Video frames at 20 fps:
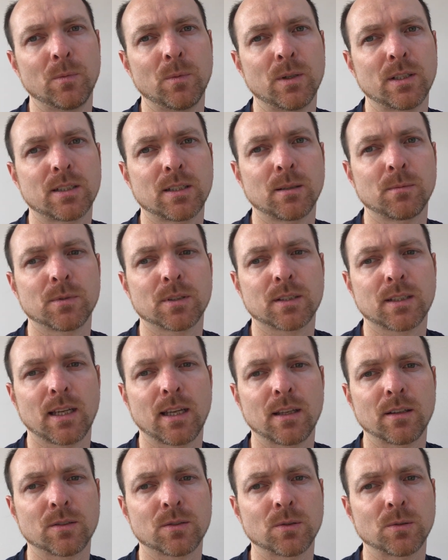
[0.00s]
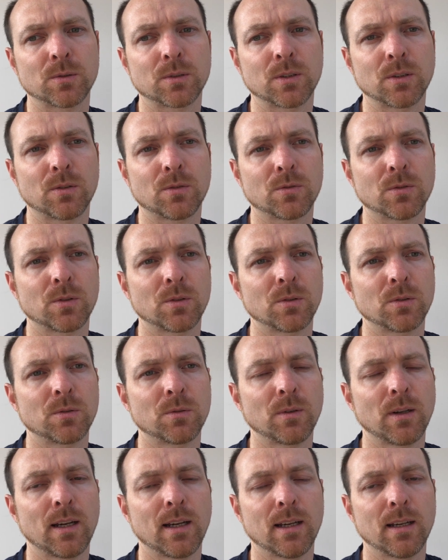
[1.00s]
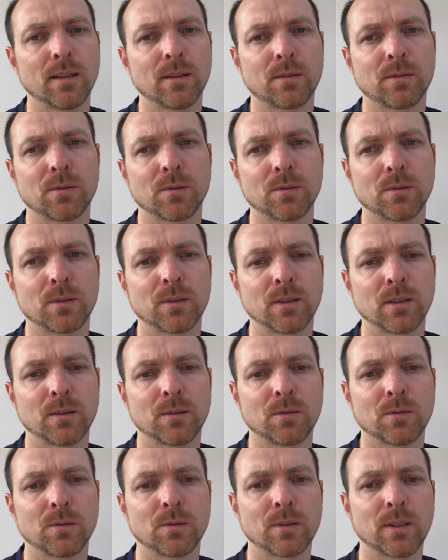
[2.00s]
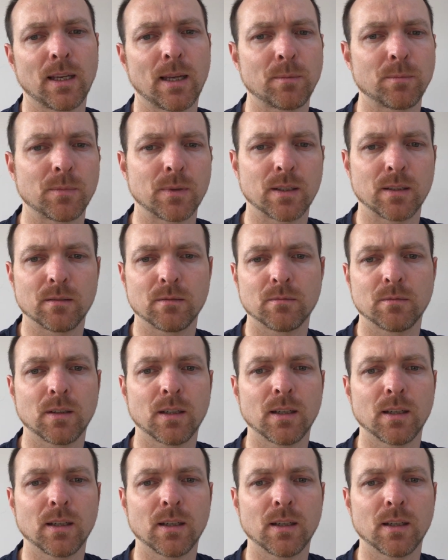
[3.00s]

Which I'm just getting sorted through through the admin